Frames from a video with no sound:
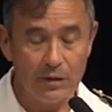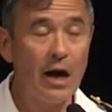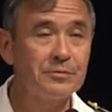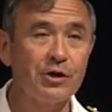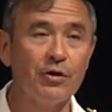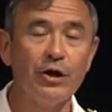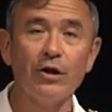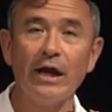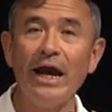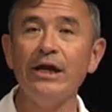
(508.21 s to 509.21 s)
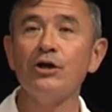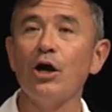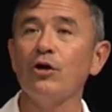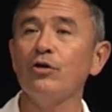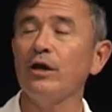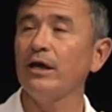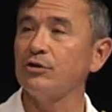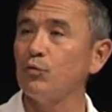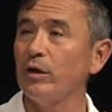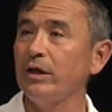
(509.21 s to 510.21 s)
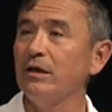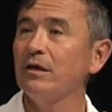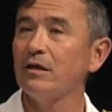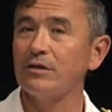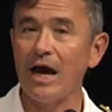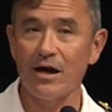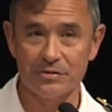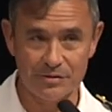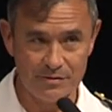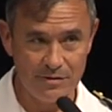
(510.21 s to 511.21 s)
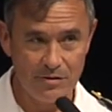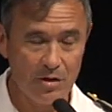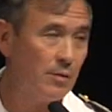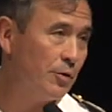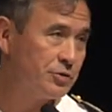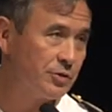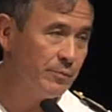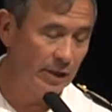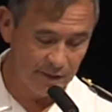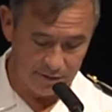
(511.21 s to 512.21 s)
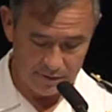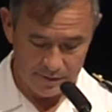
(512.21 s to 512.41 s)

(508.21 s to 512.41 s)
I'm sorry, nearly 820,000, almost a million.